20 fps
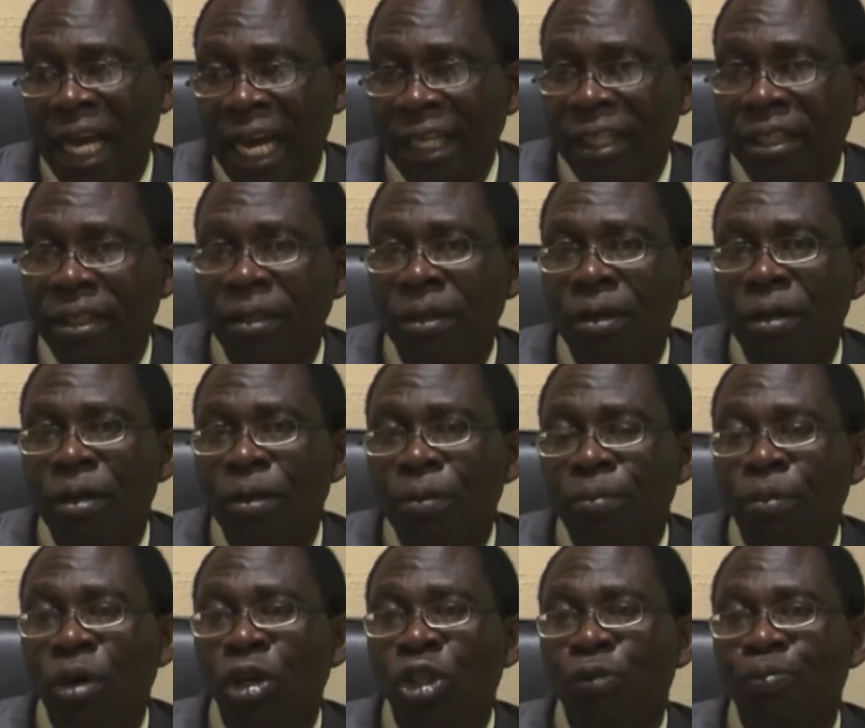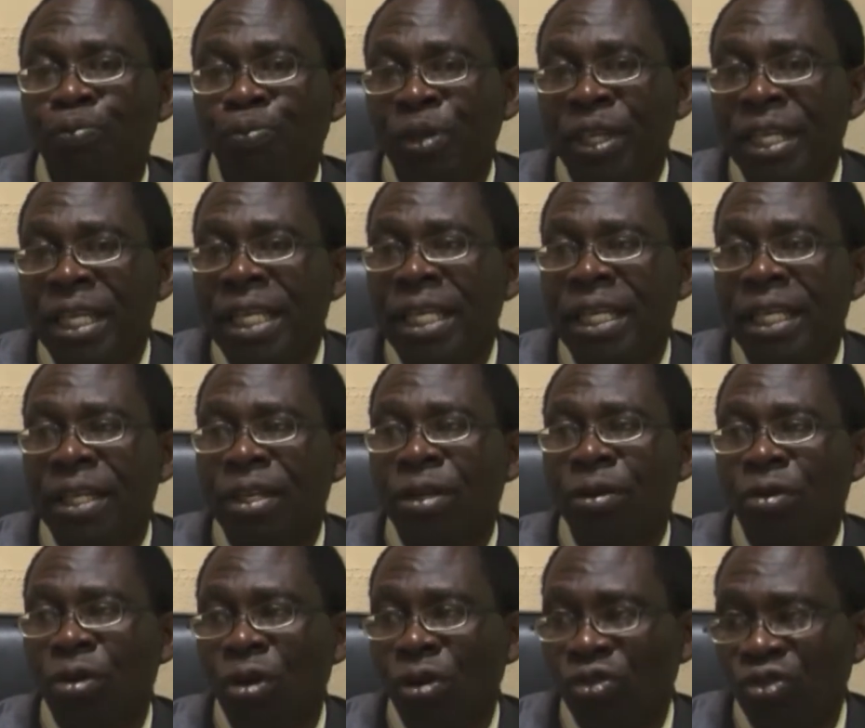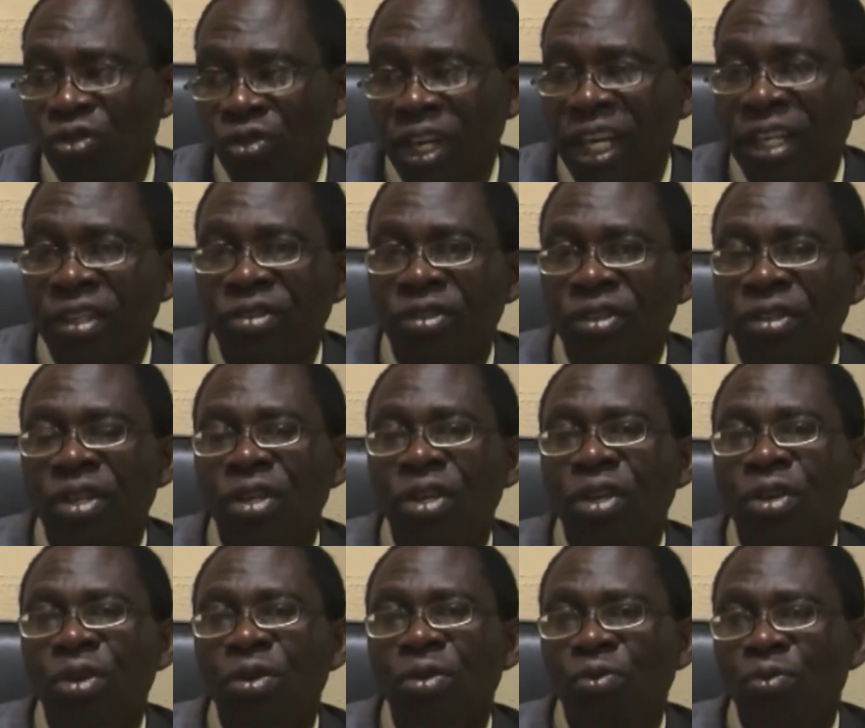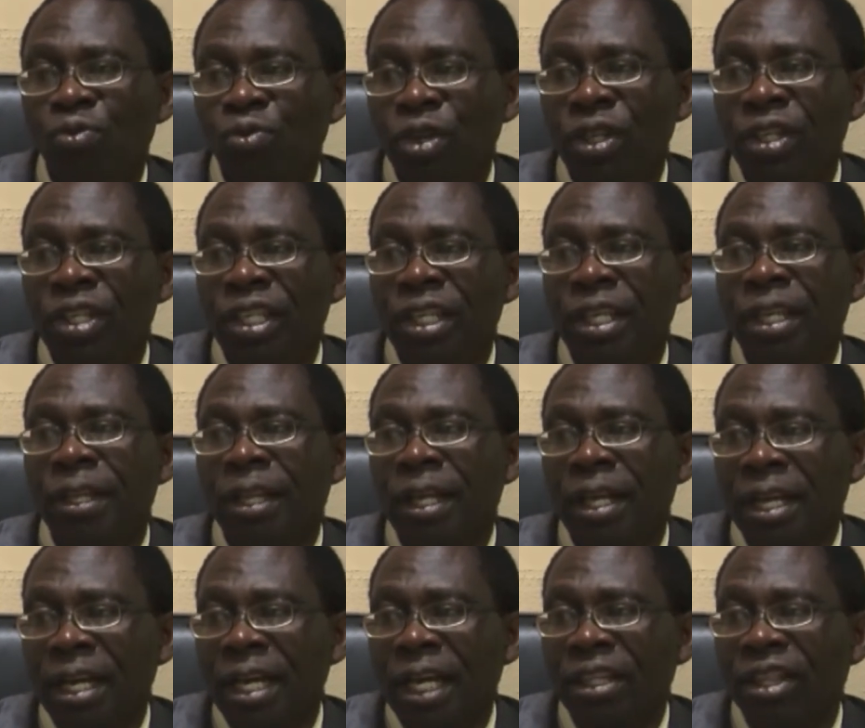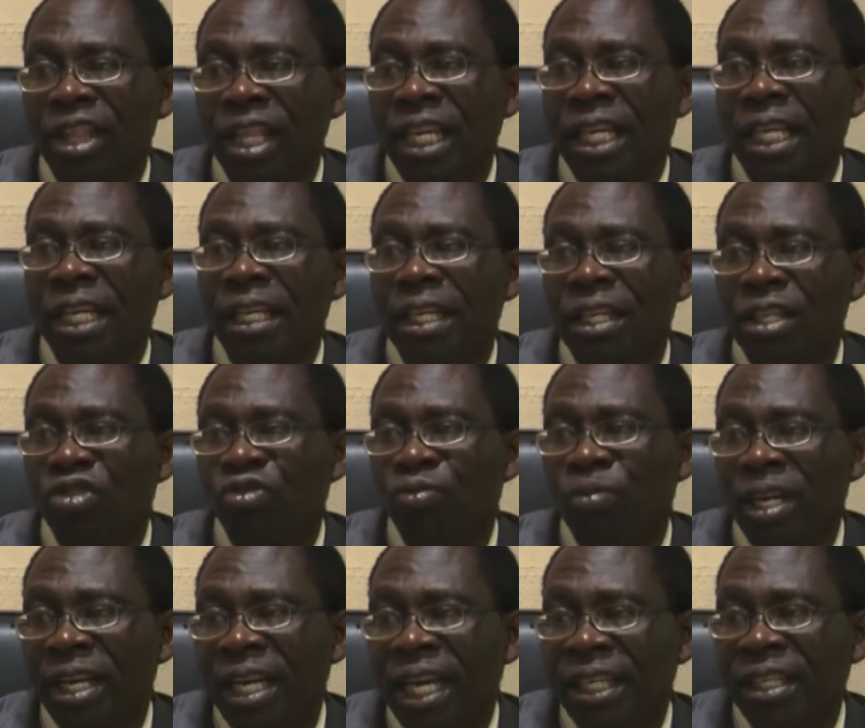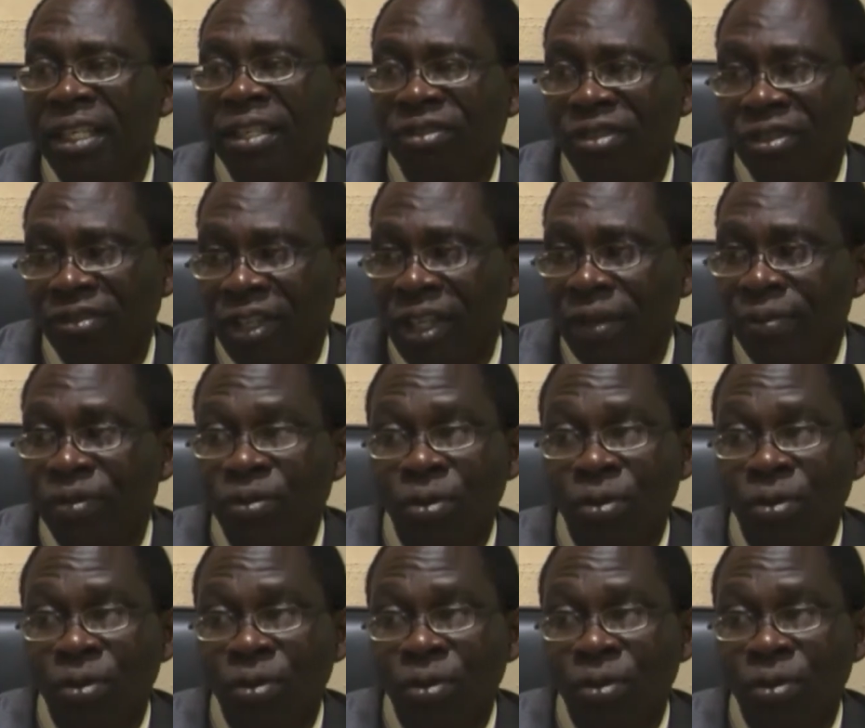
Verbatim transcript: lights must be in consonance with the CAT3 instrument landing system.